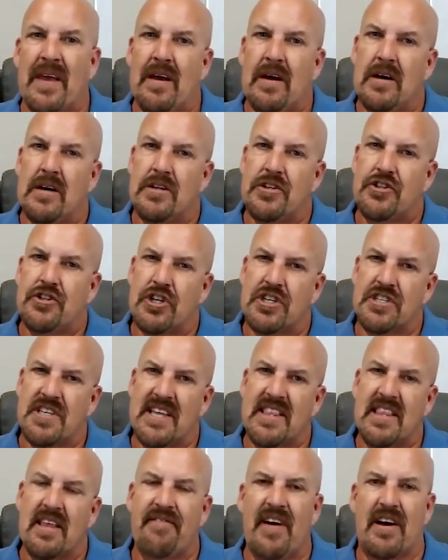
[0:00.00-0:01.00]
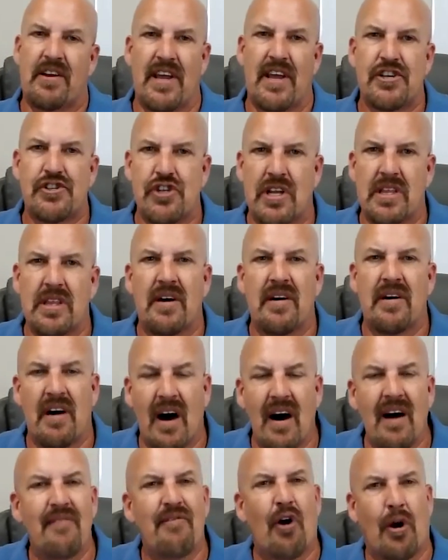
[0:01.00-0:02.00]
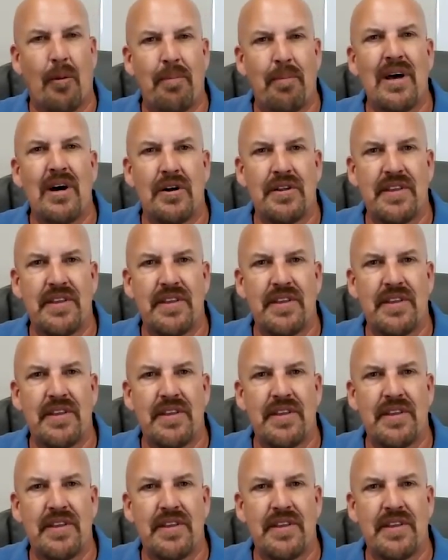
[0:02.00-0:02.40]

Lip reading: just like the foundation of our build.